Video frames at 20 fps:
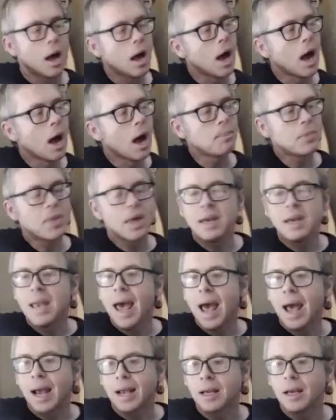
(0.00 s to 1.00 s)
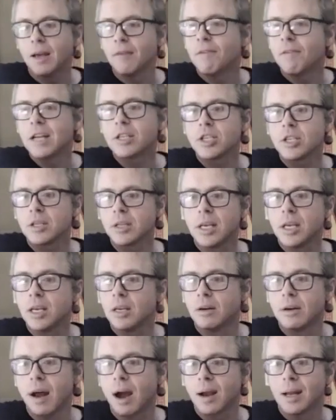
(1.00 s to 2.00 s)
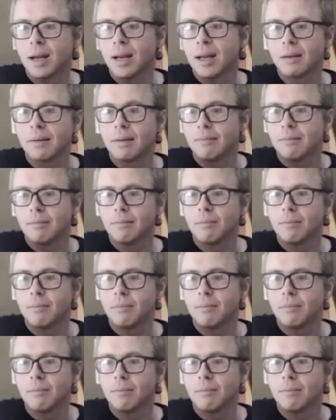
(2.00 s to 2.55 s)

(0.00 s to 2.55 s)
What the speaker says: up the neck. Eventually, you're not going to